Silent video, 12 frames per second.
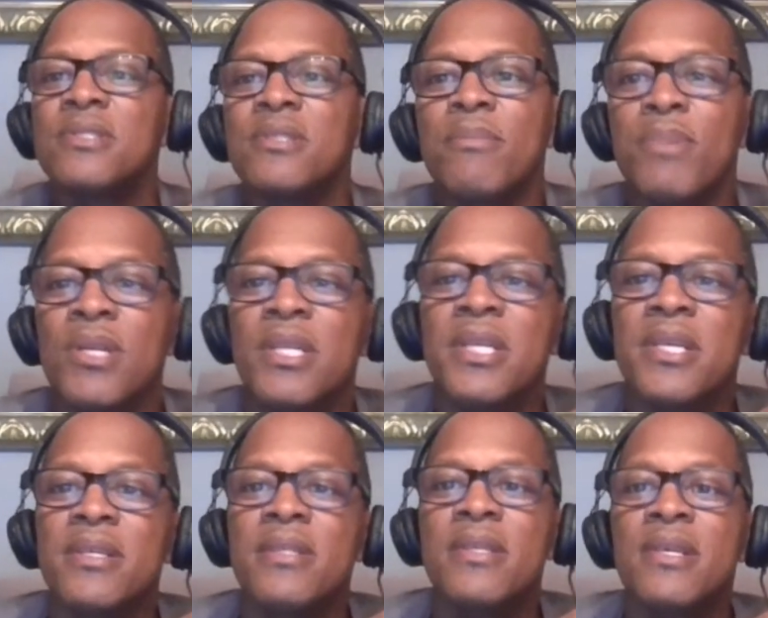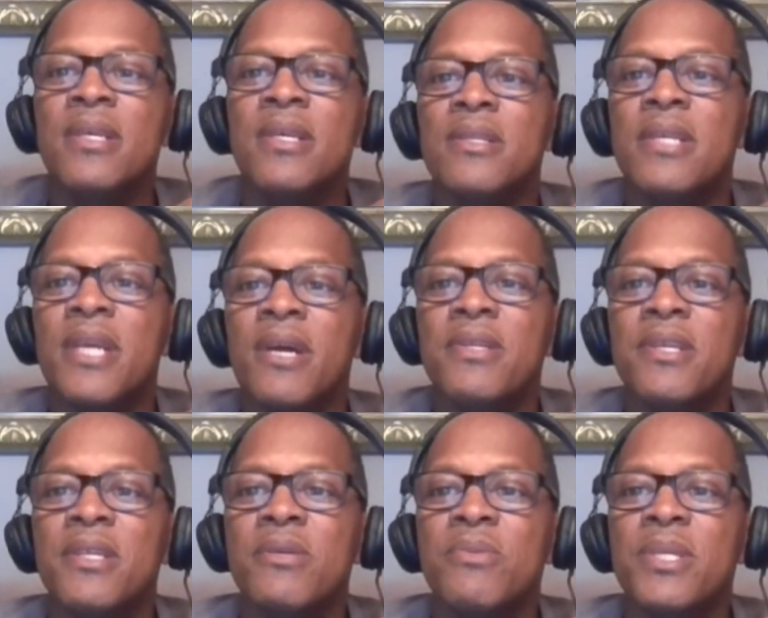the bully they are
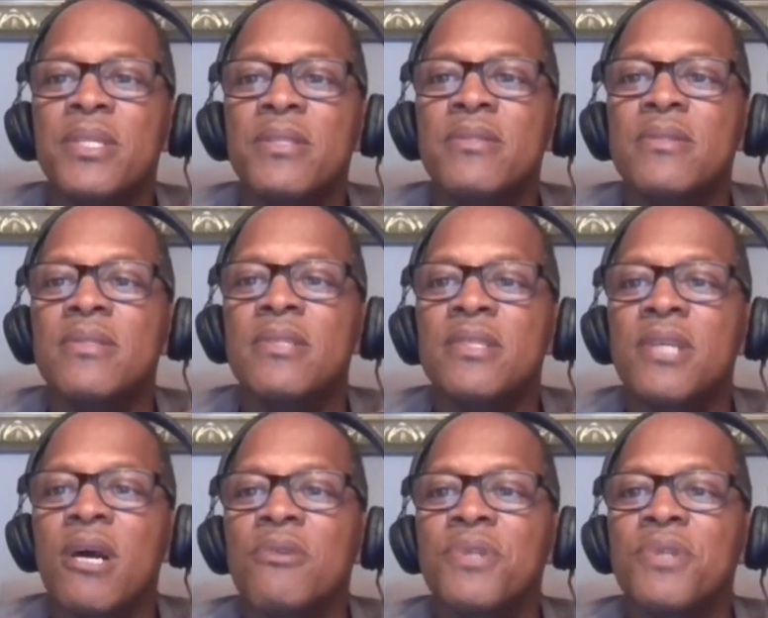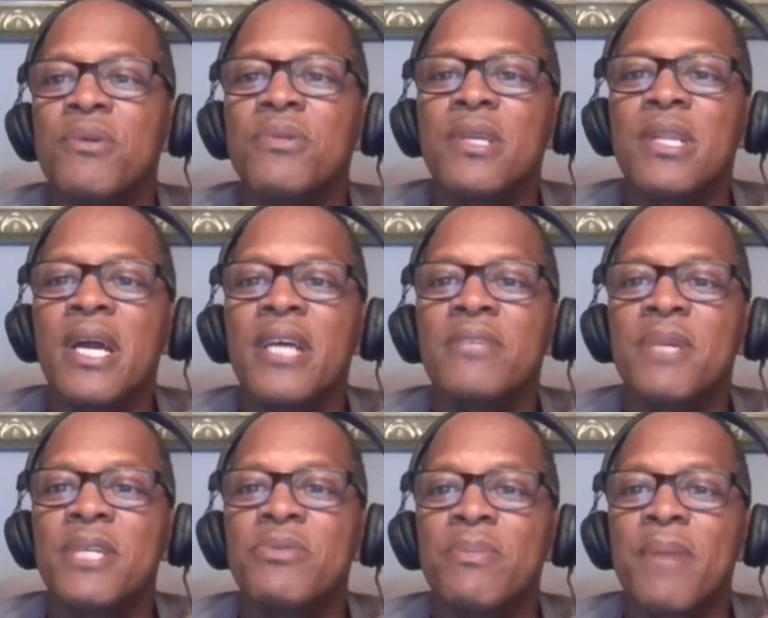dealing with. It's also
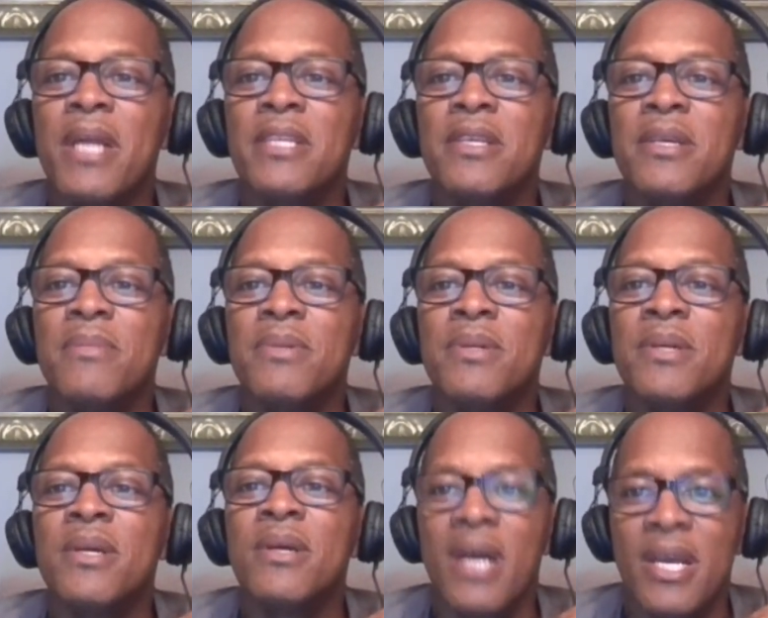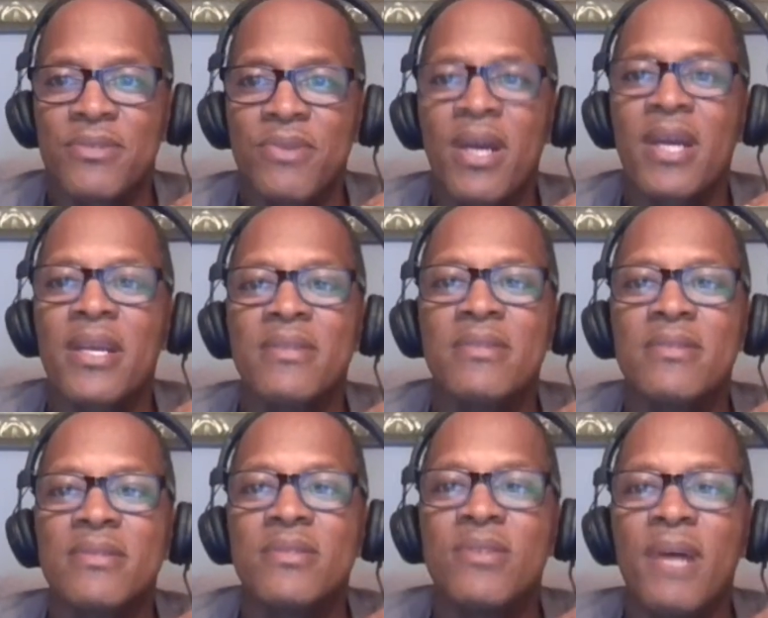classmates reminding them. That's right.
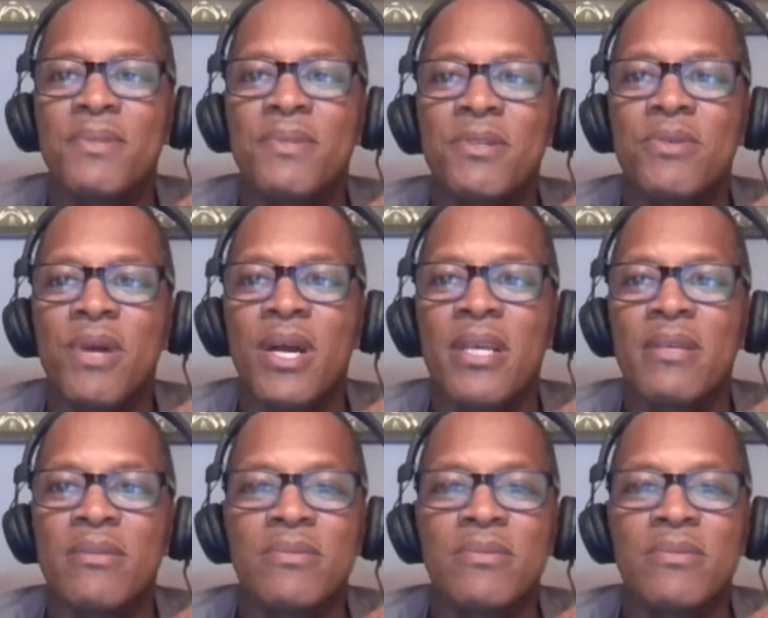You're absolutely right.